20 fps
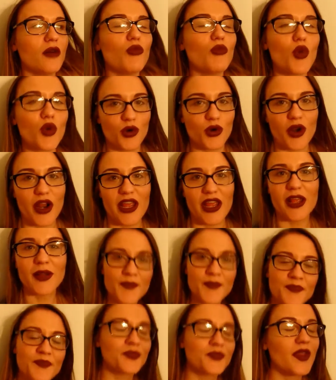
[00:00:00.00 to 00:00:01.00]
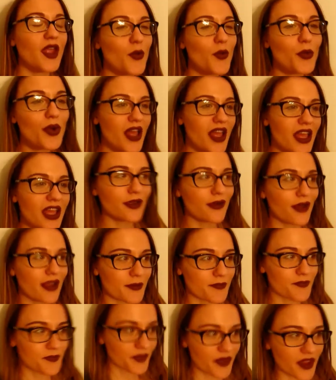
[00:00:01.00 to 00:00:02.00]
more gray, but
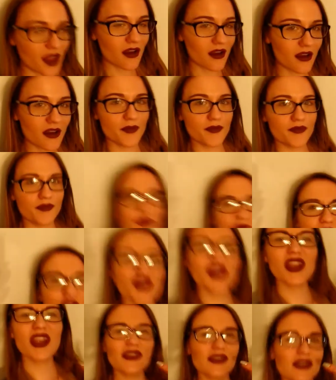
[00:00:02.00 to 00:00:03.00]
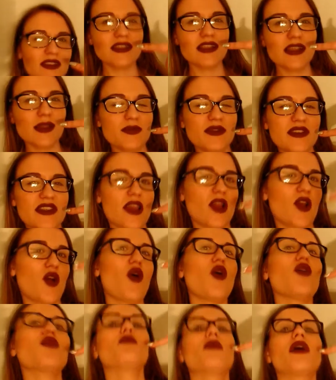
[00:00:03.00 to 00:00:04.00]
anyway. Do you like this lipstick
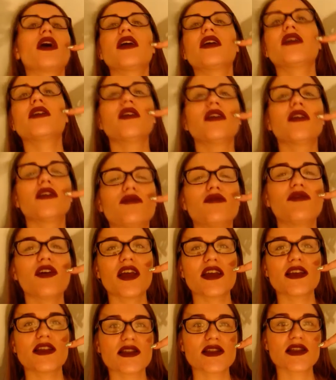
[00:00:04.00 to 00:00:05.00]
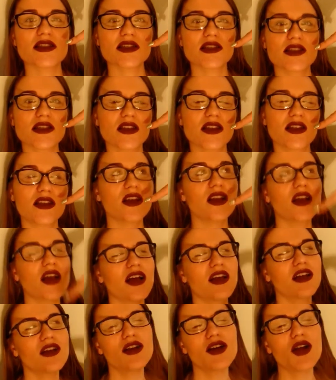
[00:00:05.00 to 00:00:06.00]
on my face?
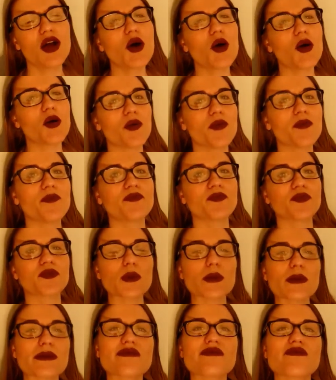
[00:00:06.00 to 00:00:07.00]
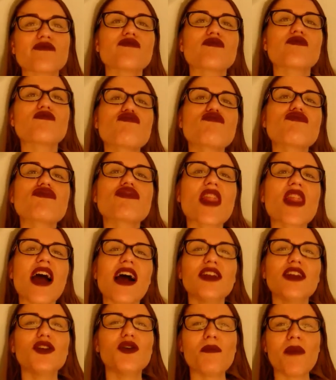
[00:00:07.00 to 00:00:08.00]
I don't know.
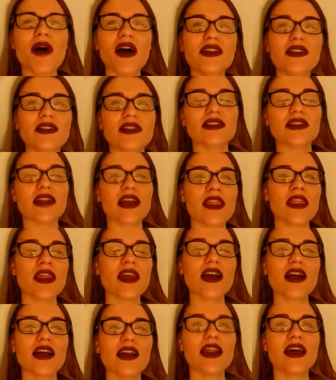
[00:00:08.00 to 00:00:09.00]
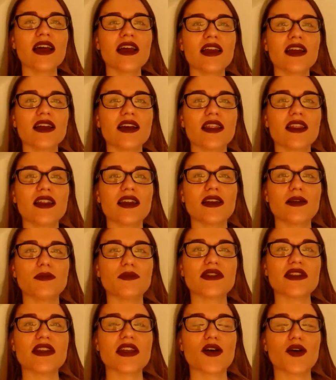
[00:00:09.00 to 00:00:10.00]
I don't mind it. I think I like the
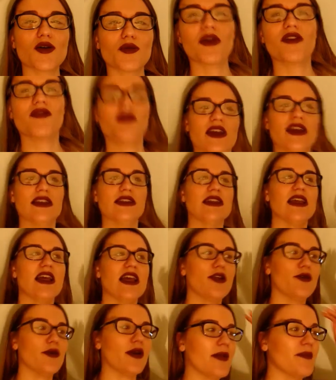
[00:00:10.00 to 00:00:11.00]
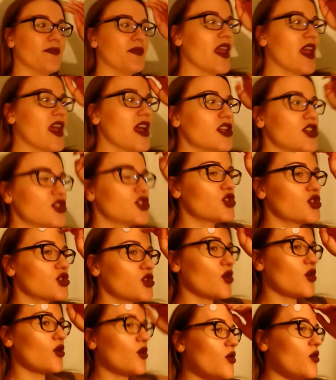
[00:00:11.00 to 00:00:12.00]
lipstick on my face. Anyway,
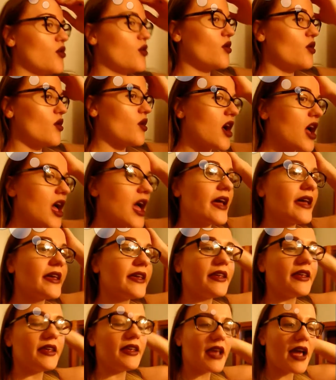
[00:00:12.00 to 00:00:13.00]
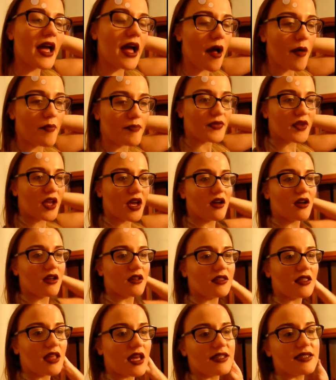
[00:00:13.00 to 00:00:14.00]
so yeah,
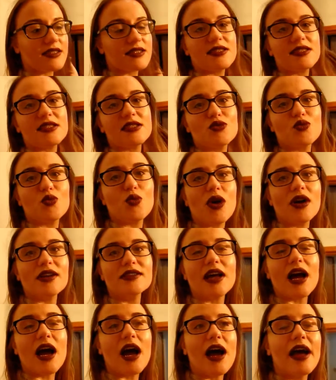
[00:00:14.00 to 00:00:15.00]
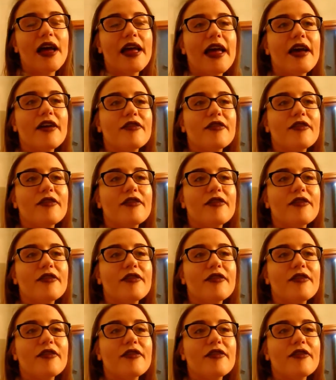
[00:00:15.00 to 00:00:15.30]
that's what I